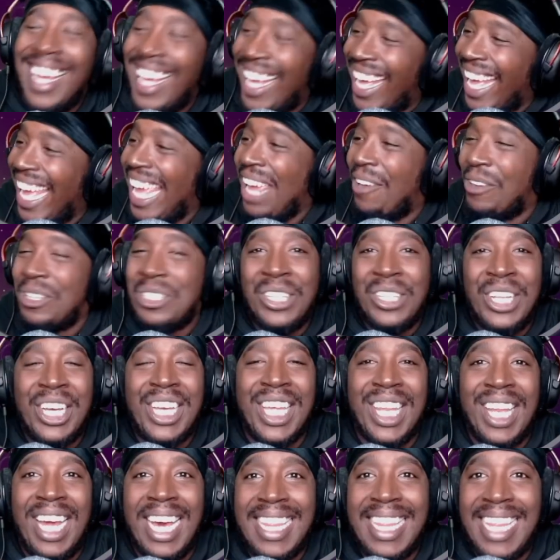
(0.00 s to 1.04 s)
He was
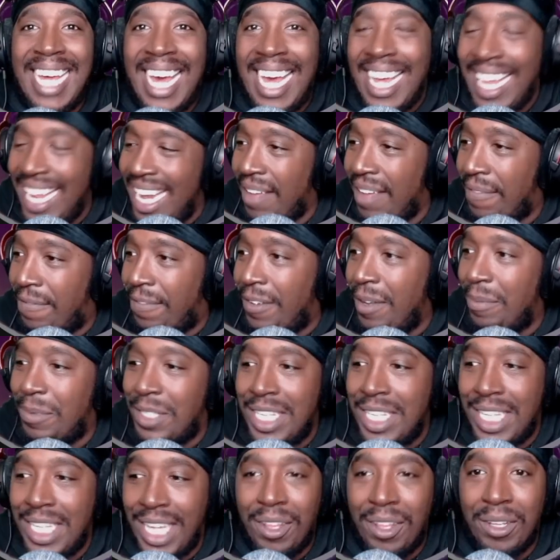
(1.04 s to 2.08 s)
looking like that, and it flipped to
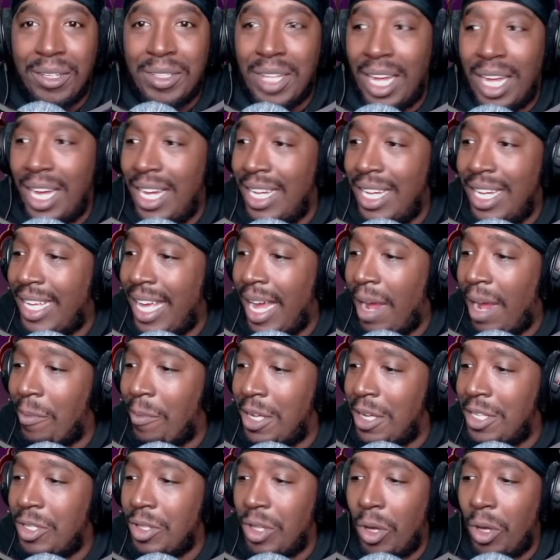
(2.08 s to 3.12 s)
the other
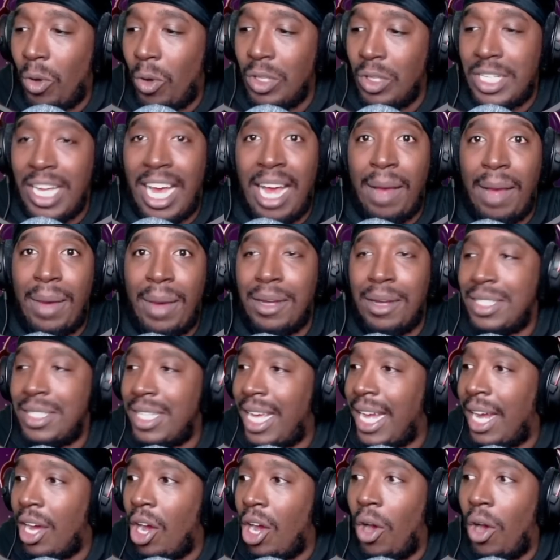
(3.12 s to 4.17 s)
camera, so the whole time I was
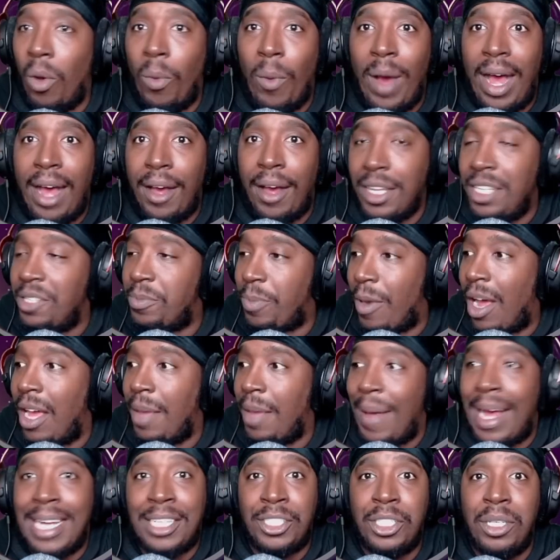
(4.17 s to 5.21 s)
like, oh, wow, he's probably
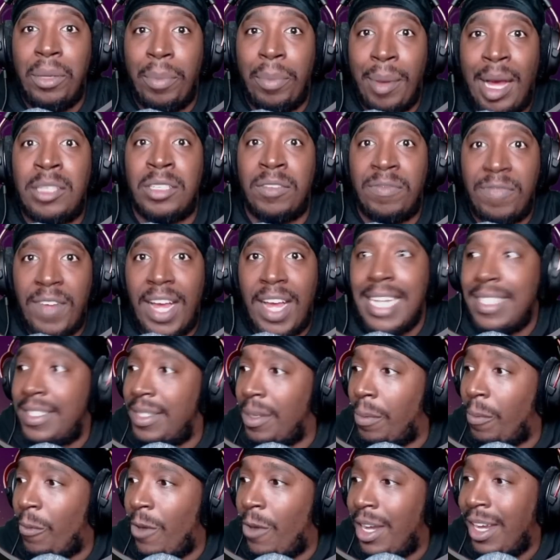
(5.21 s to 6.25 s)
actually about to find
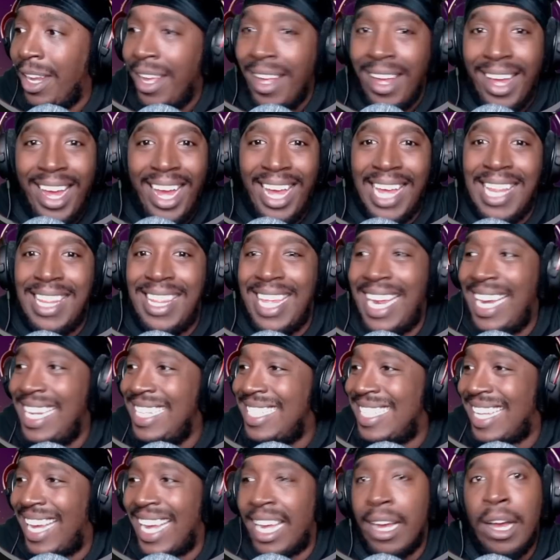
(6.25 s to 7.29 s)
someone. And then he's
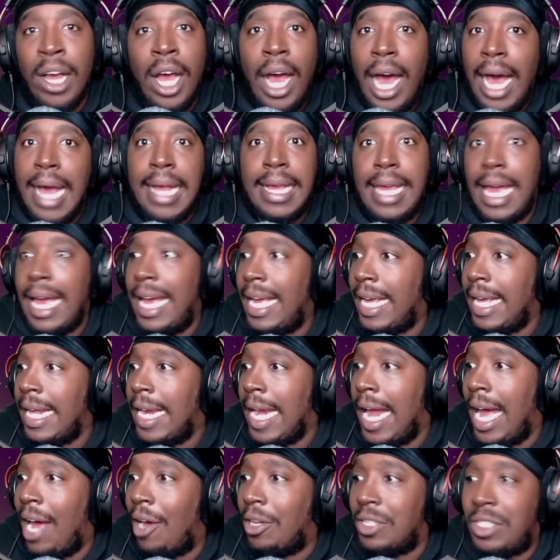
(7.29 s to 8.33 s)
like, I can't get
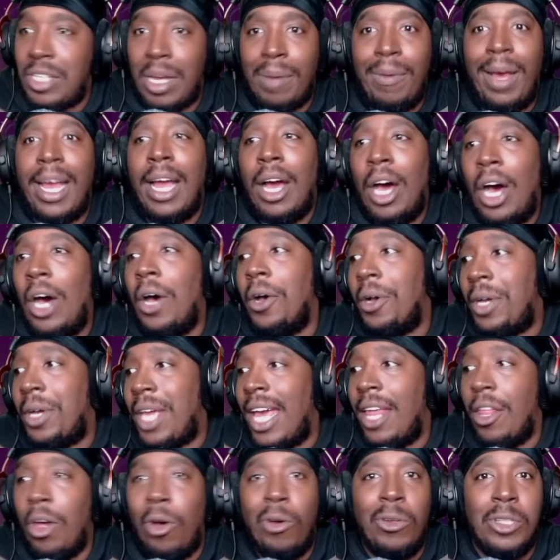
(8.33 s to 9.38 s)
out. So I'm like, oh, okay,
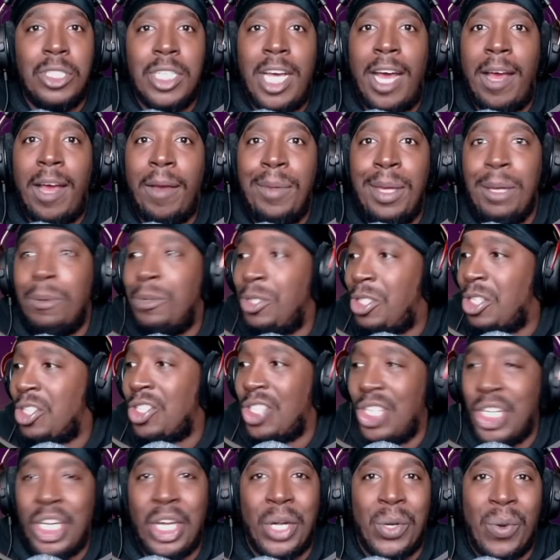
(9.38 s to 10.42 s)
the whole time he was just
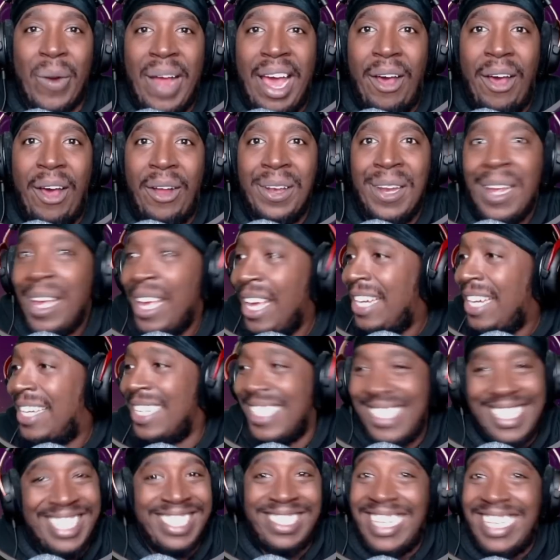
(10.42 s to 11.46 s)
looking around
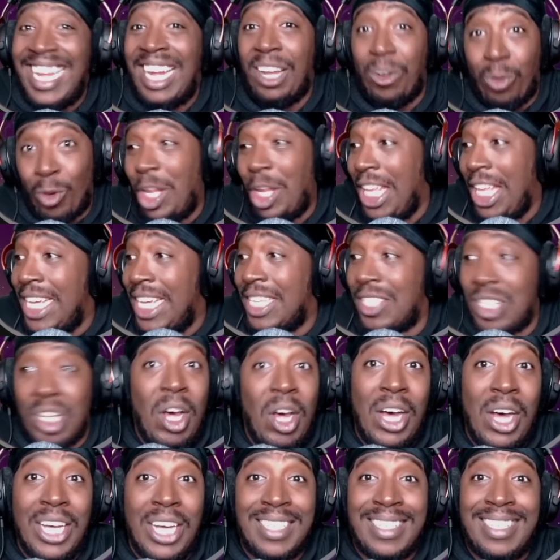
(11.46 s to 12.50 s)
because this nigga really is
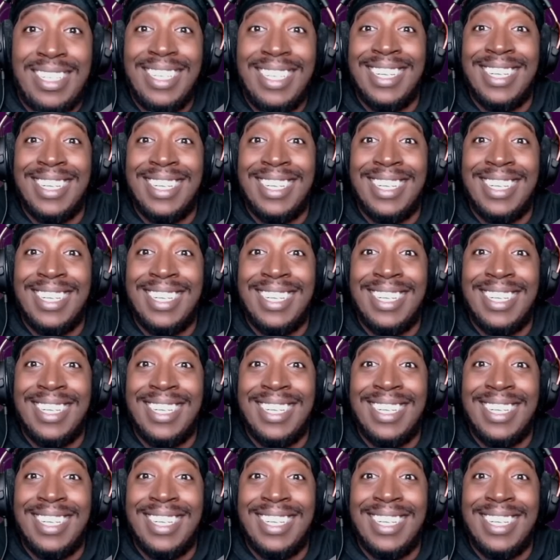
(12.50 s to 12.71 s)
lost.